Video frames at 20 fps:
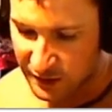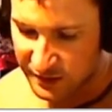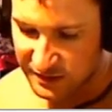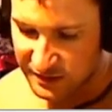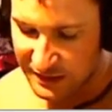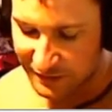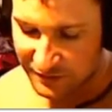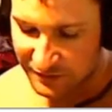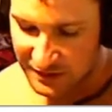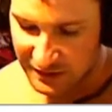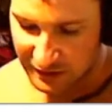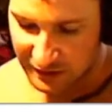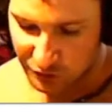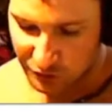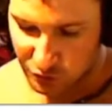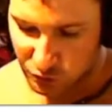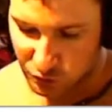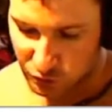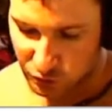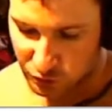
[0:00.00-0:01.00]
7-second
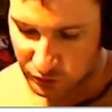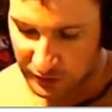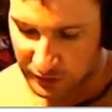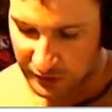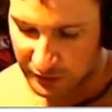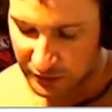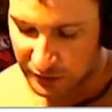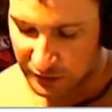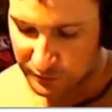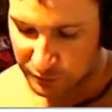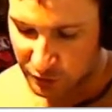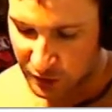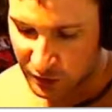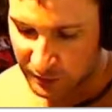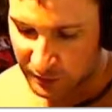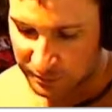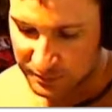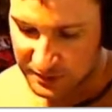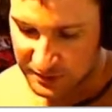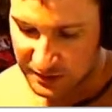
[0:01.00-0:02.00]
cooldown, or boot
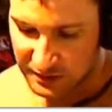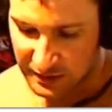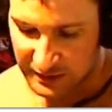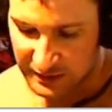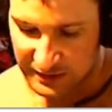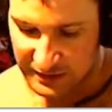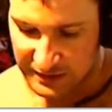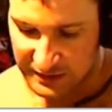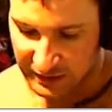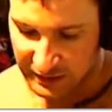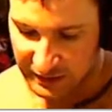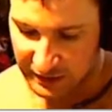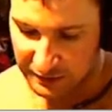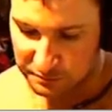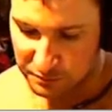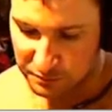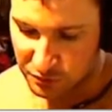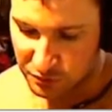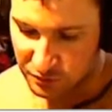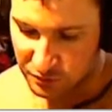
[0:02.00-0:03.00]
up,
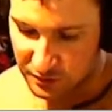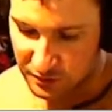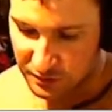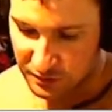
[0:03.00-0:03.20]
18-second boot